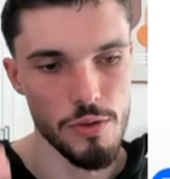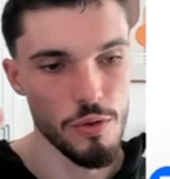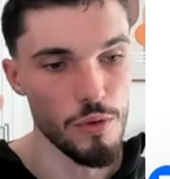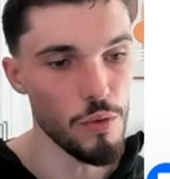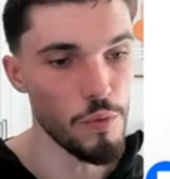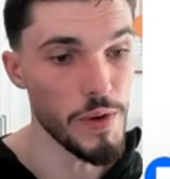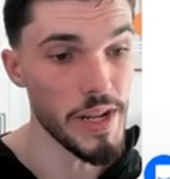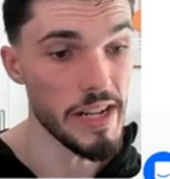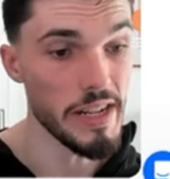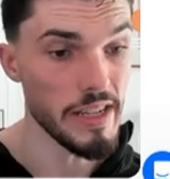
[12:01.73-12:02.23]

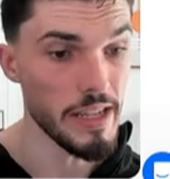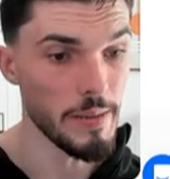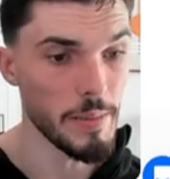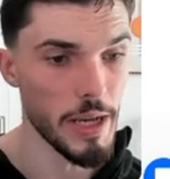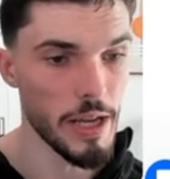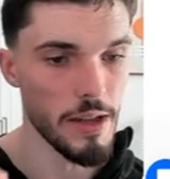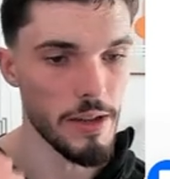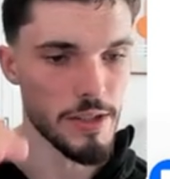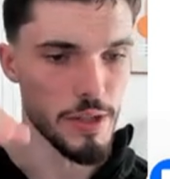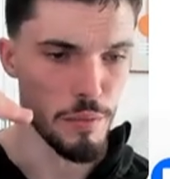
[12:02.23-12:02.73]
to read
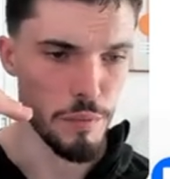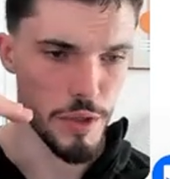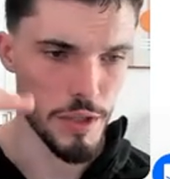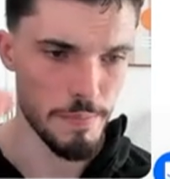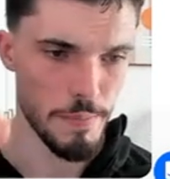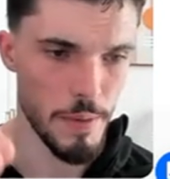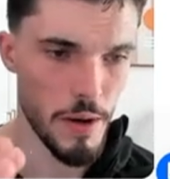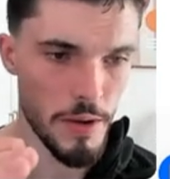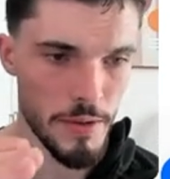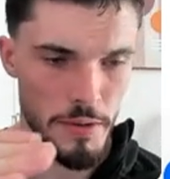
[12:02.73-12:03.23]
emails and
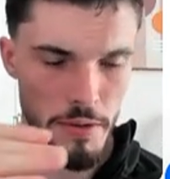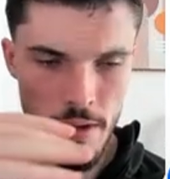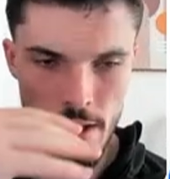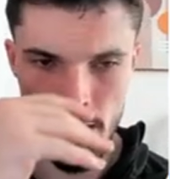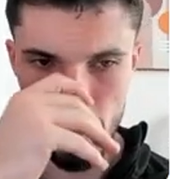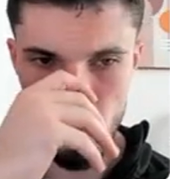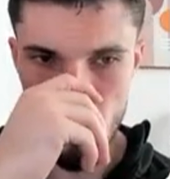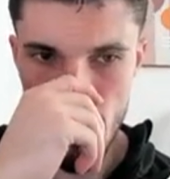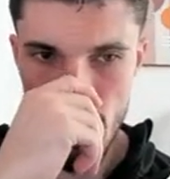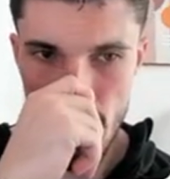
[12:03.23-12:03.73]
respond to
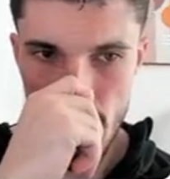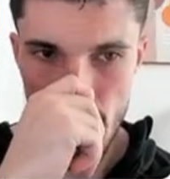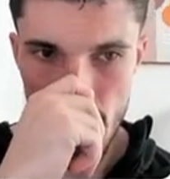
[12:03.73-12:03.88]
them.